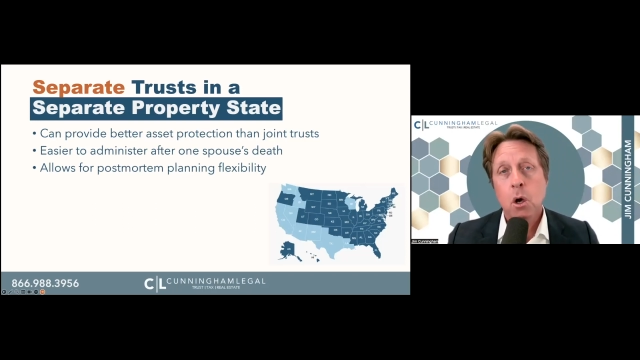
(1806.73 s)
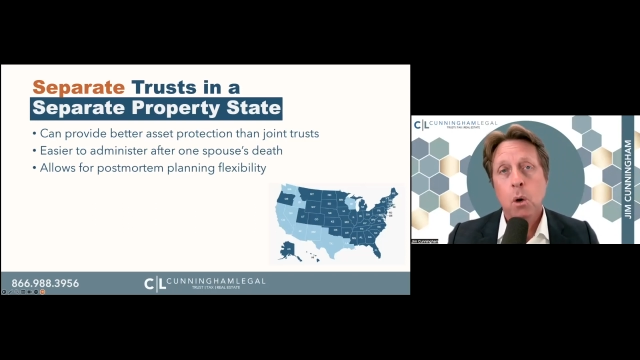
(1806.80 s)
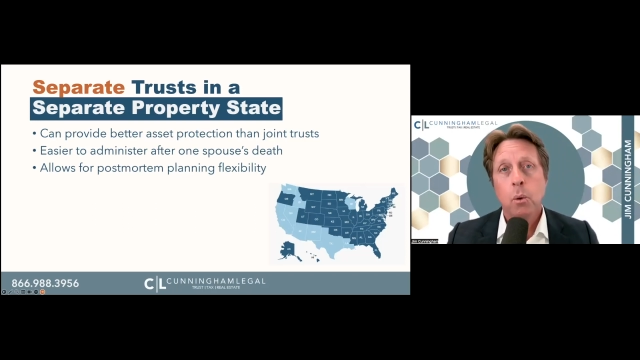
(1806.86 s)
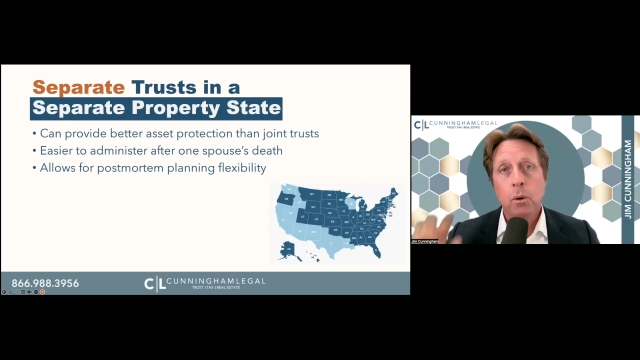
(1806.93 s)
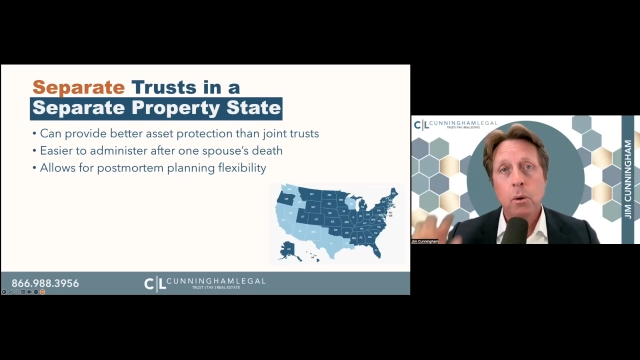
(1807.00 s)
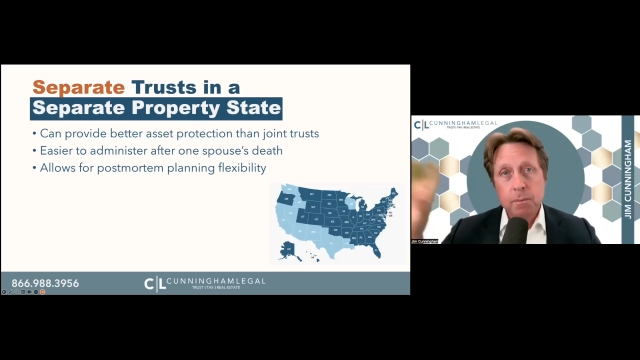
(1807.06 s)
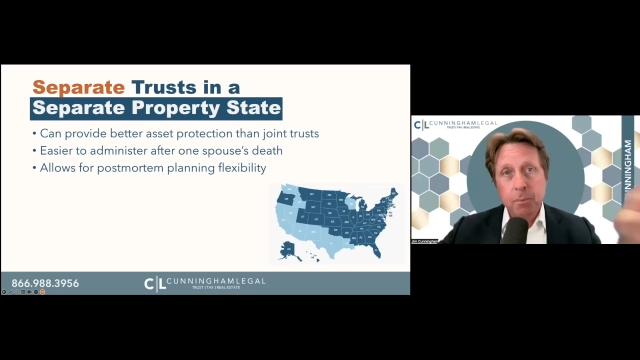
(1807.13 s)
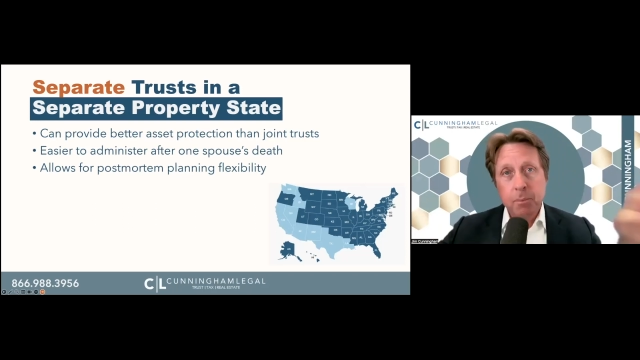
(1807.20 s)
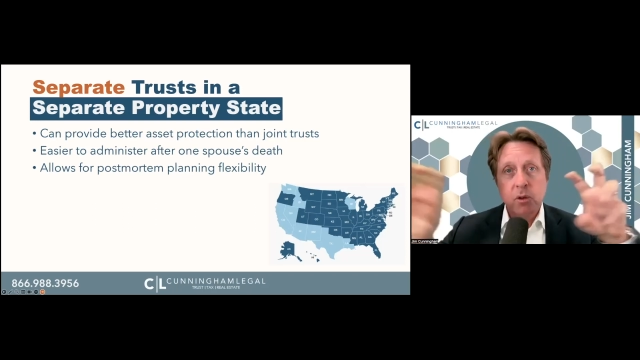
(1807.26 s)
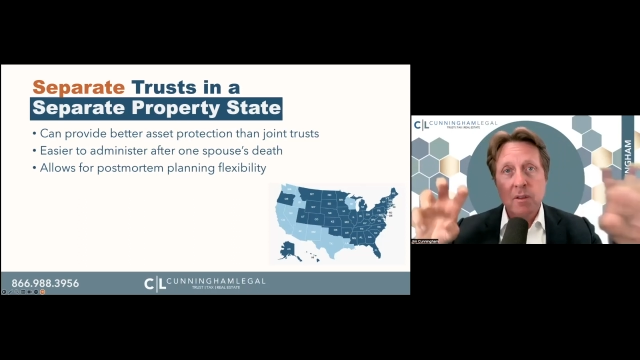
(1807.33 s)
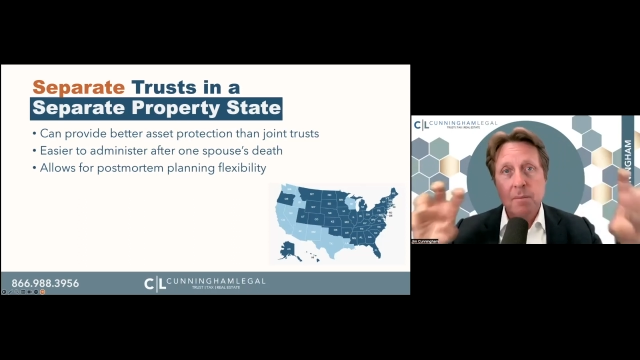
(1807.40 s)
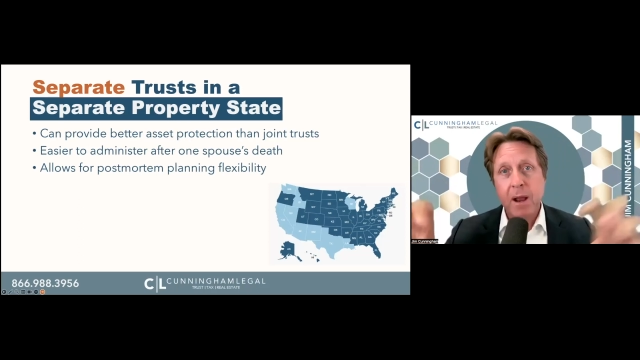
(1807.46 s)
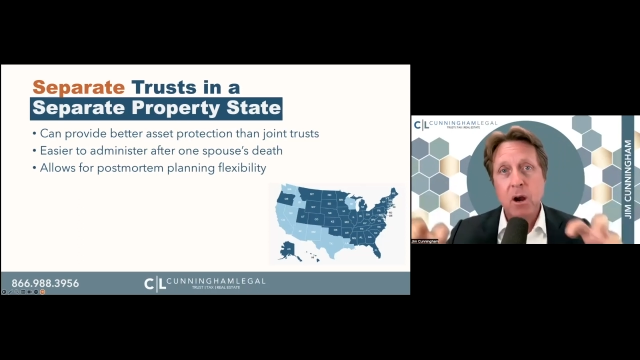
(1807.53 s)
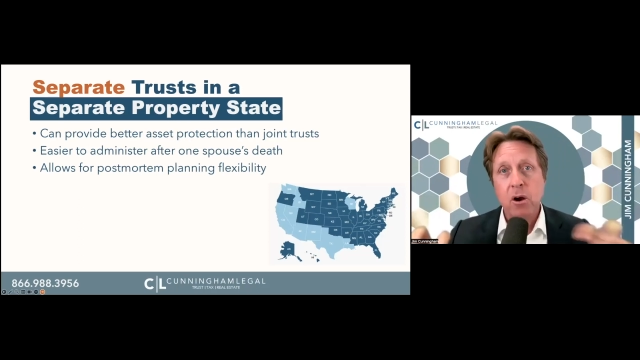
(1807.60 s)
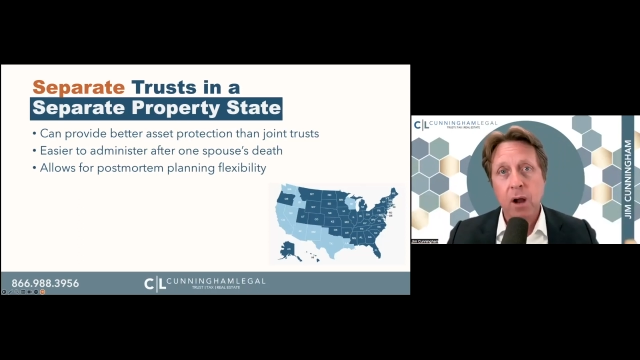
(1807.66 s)
where we pull the
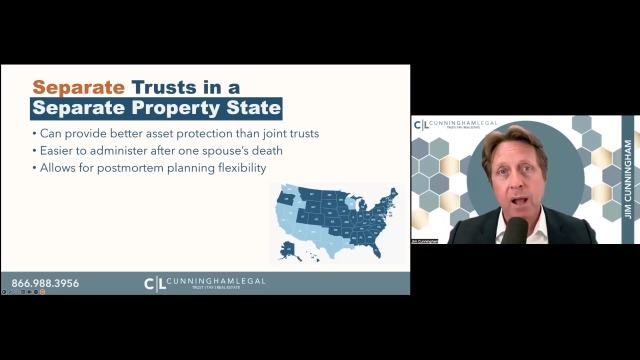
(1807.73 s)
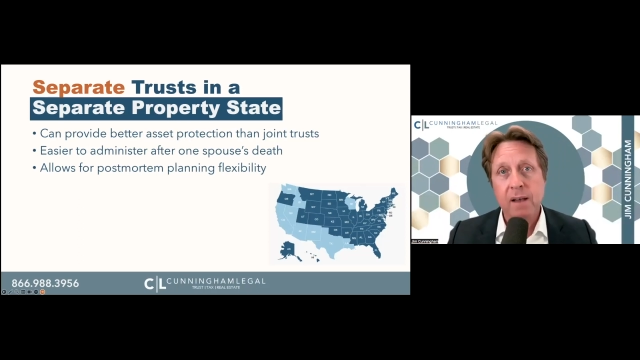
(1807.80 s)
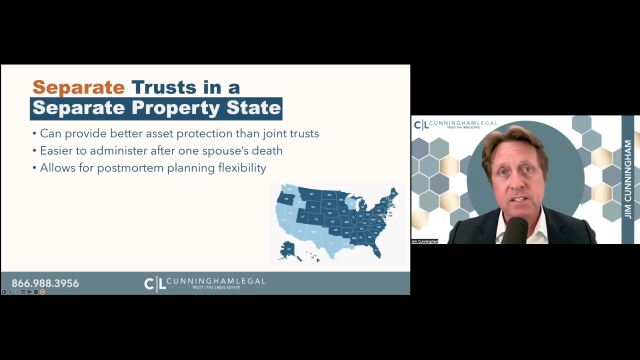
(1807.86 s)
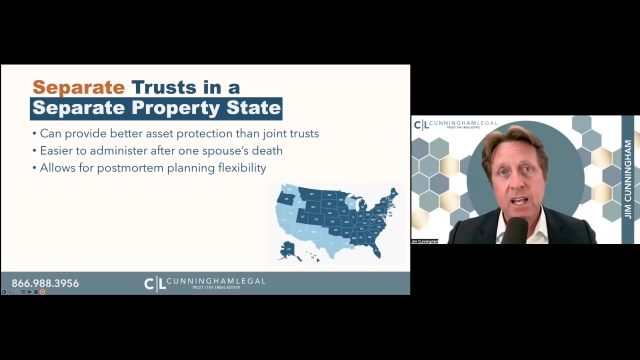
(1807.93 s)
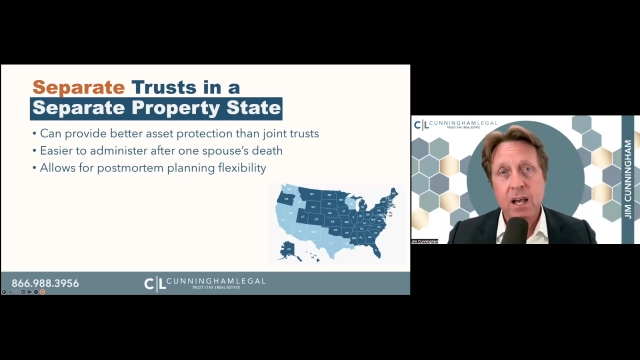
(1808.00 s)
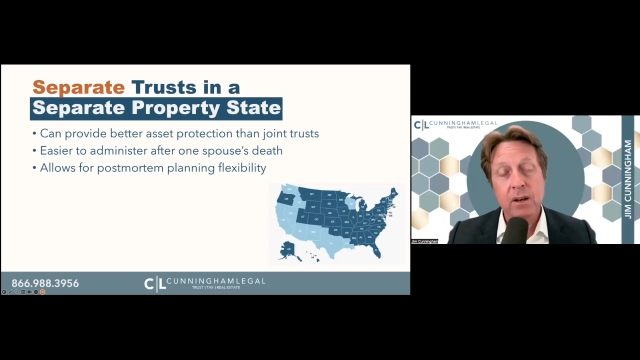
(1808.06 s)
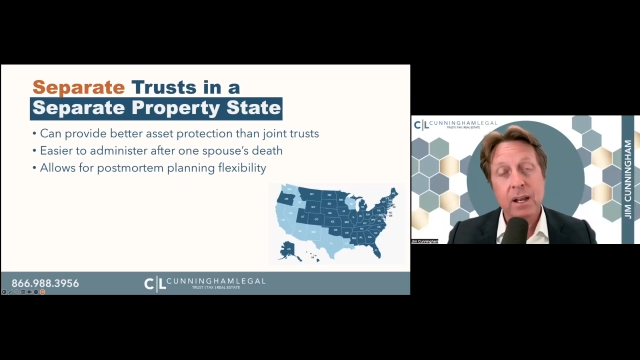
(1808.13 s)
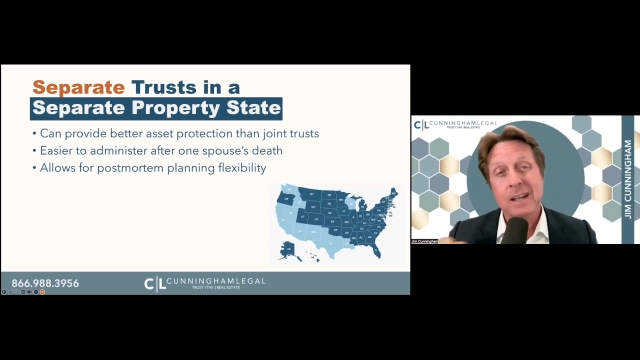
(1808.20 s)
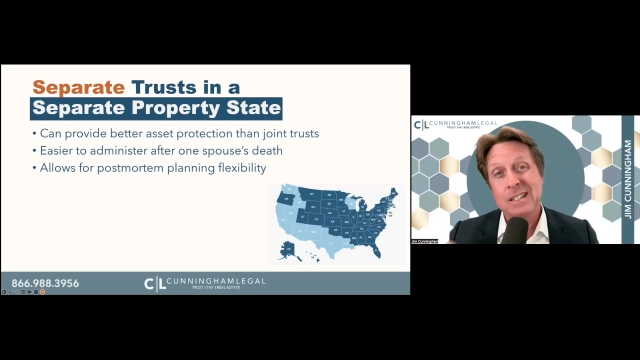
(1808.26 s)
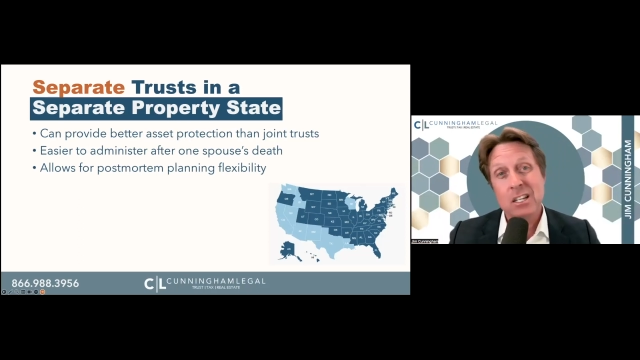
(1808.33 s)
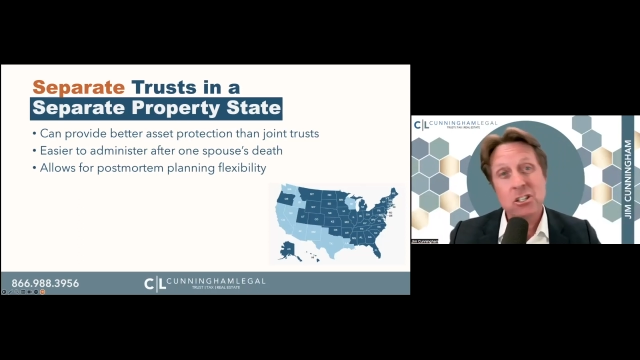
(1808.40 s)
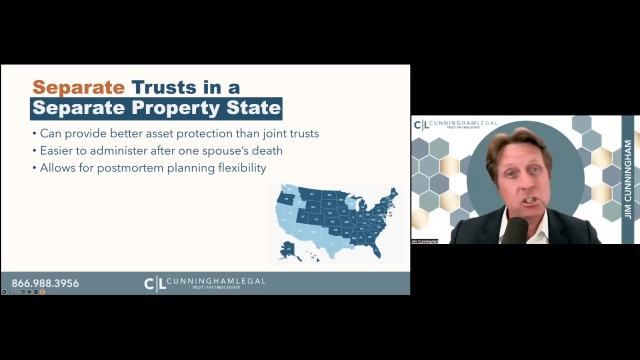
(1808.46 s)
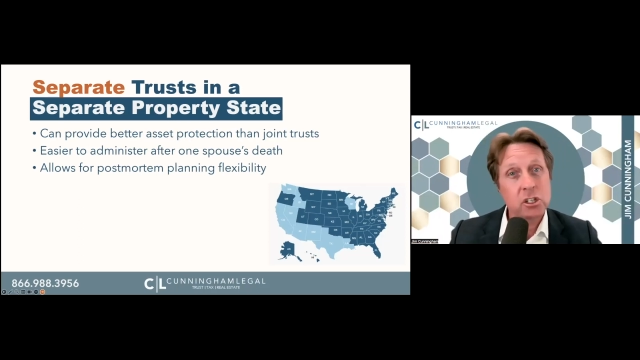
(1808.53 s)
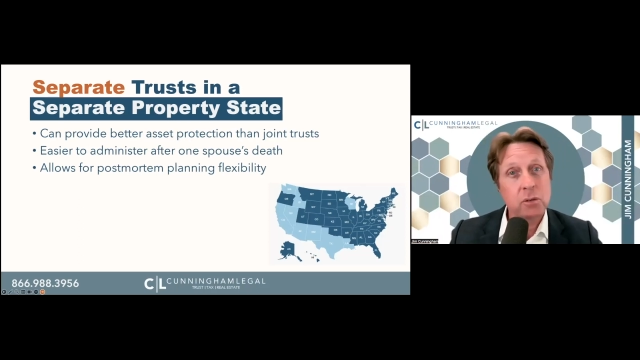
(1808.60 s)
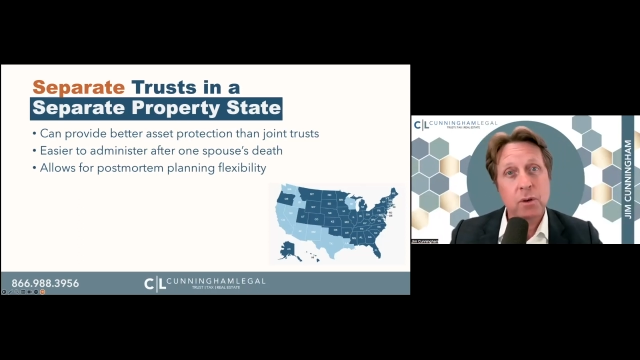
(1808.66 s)
paragraphs out and
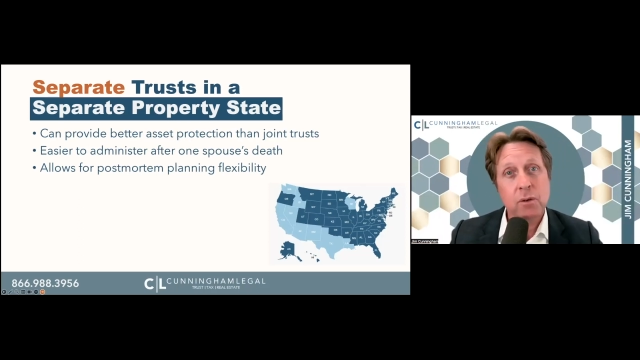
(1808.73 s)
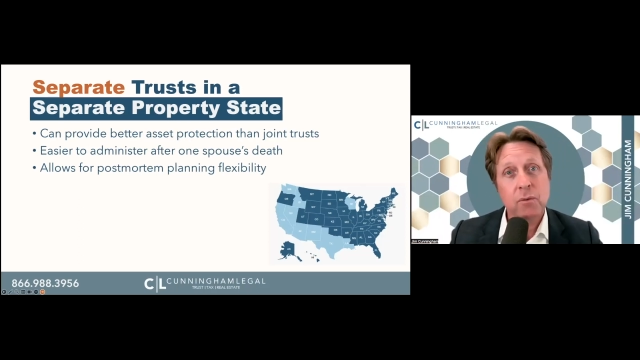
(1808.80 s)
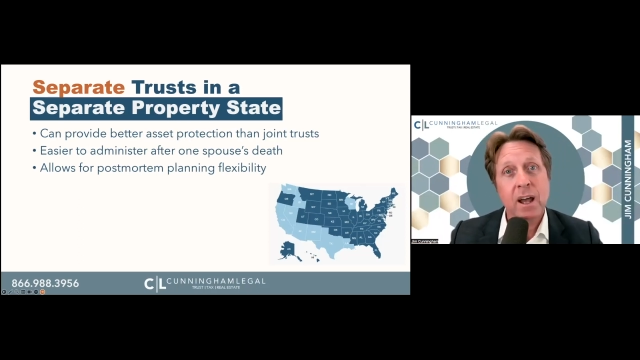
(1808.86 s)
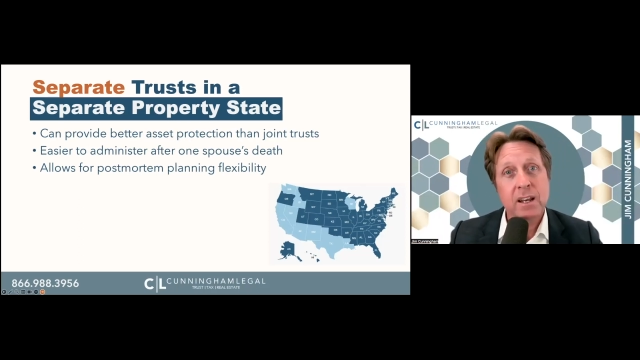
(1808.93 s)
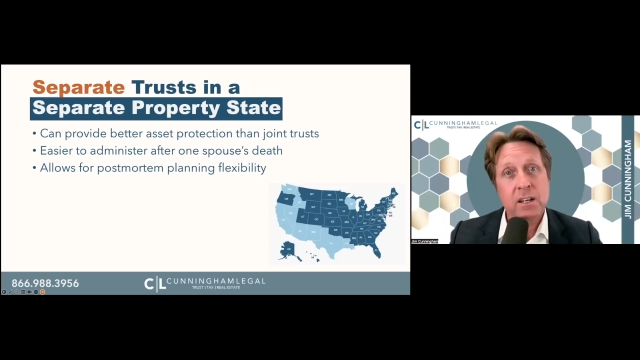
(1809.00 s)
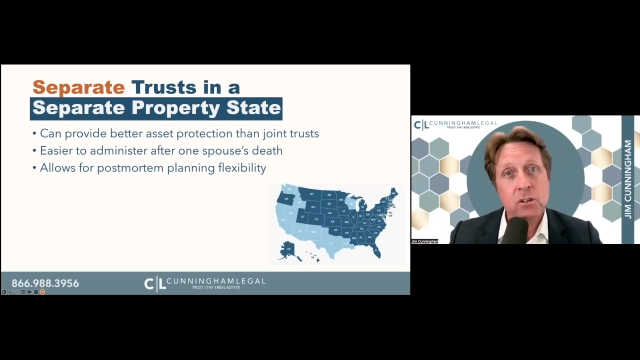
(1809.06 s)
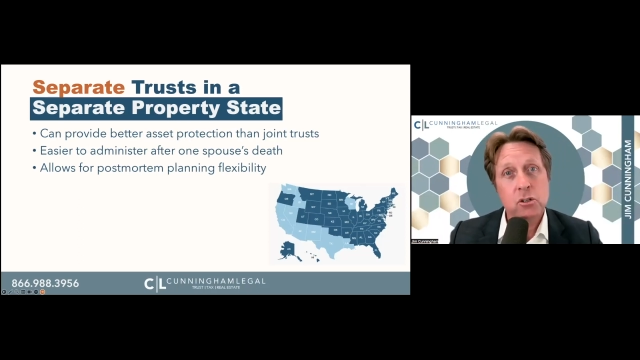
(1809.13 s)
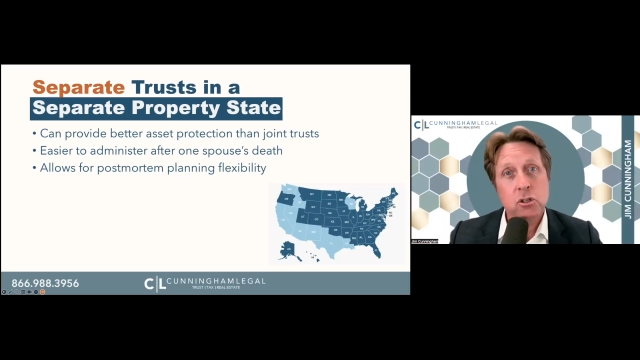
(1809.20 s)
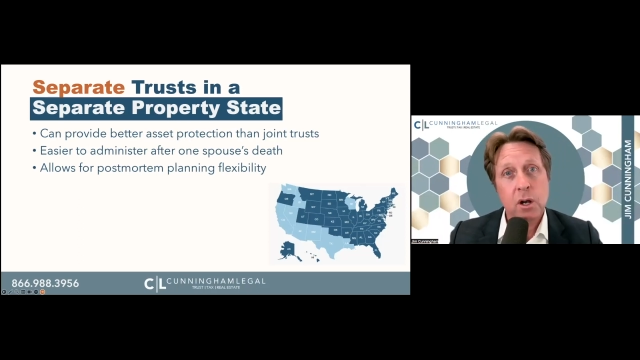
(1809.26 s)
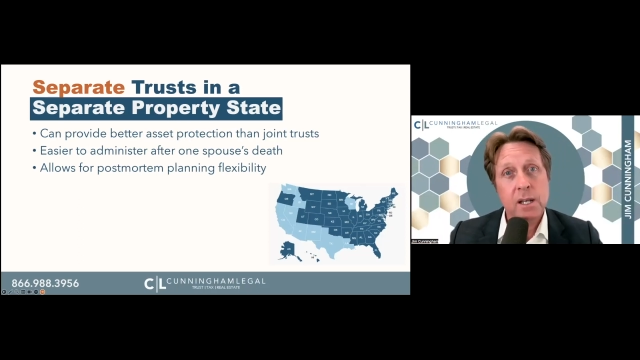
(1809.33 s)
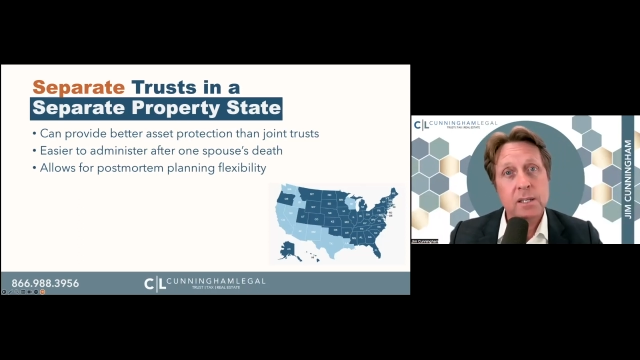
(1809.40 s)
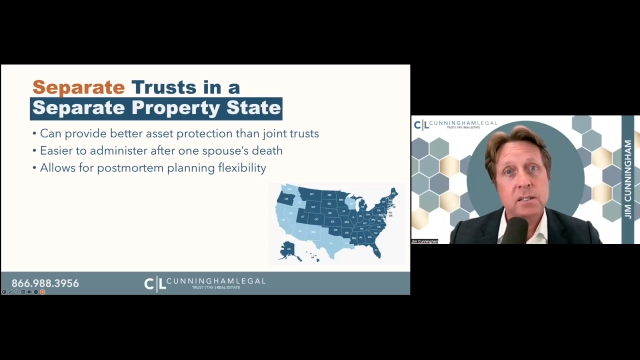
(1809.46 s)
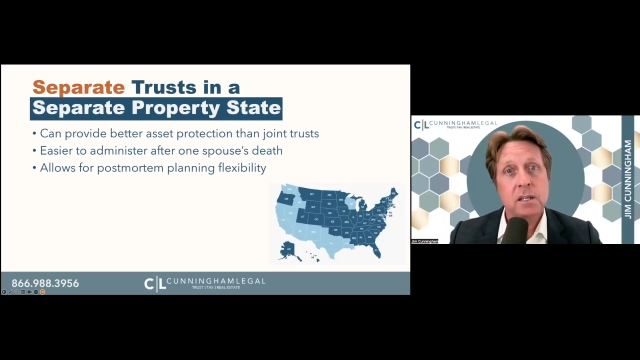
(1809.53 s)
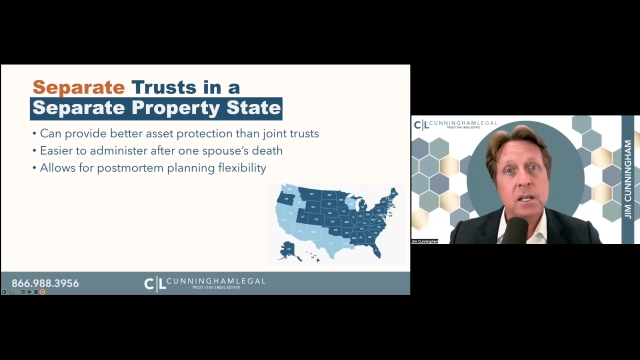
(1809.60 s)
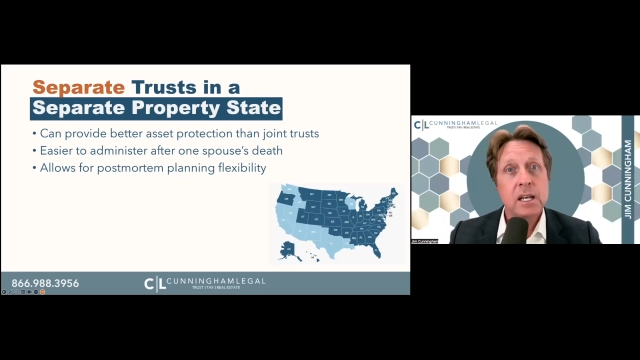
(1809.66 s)
essentially rewrite a new
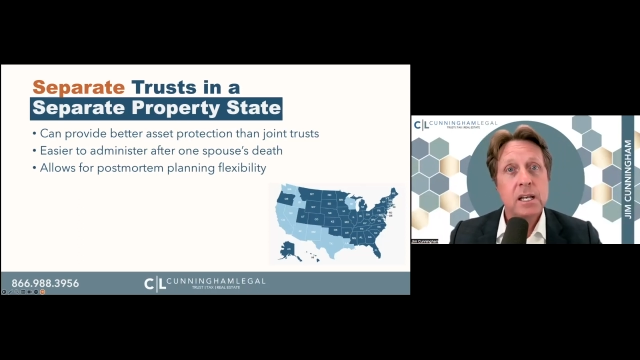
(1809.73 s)
trust